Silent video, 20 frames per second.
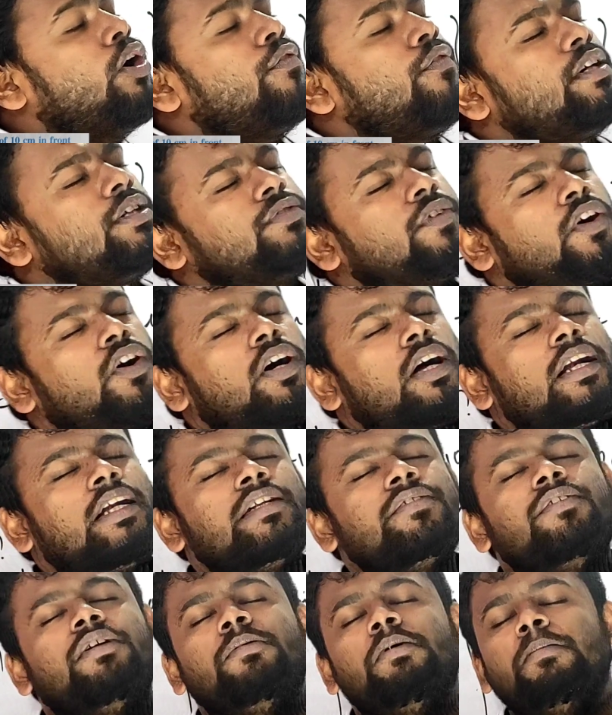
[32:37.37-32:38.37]
always focal
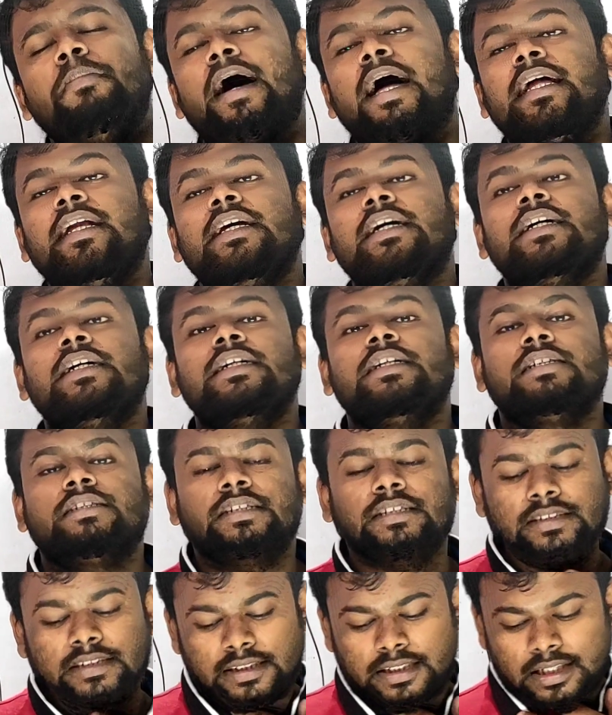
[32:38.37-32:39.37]
length will be
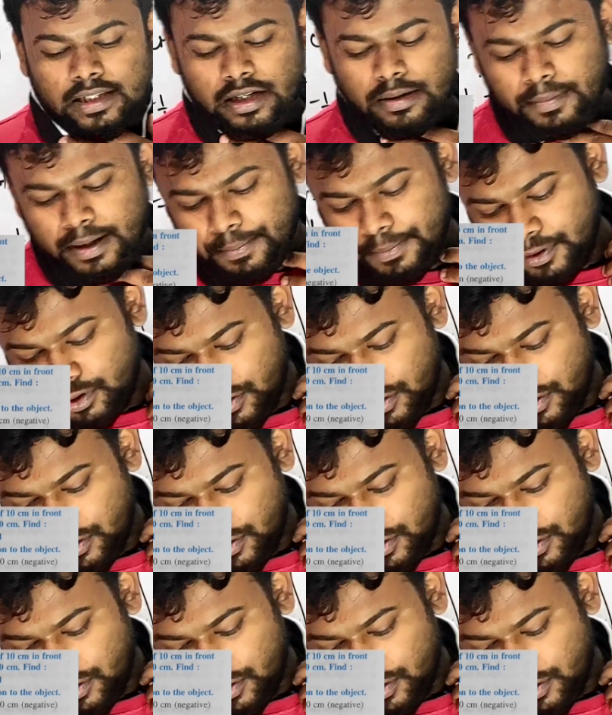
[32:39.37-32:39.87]
minus. Is it clear, my